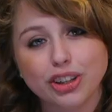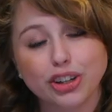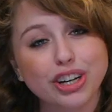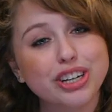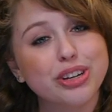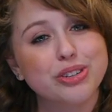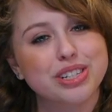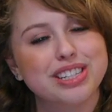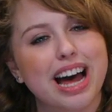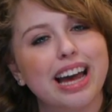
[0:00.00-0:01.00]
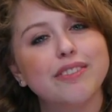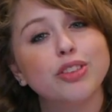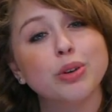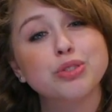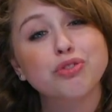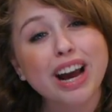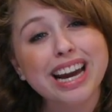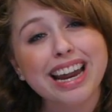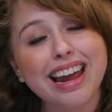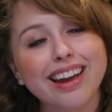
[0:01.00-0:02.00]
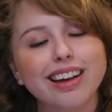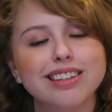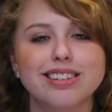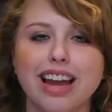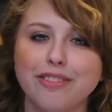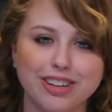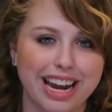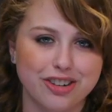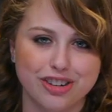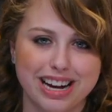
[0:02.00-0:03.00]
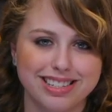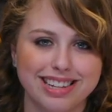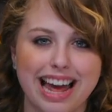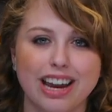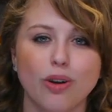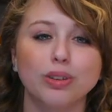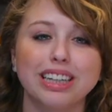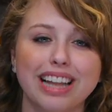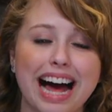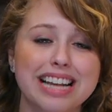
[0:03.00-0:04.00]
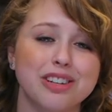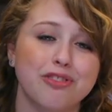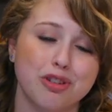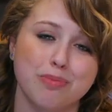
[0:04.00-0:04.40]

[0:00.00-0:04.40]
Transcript: The good news is that even though it's frightening, it's never dangerous, and it only lasts a few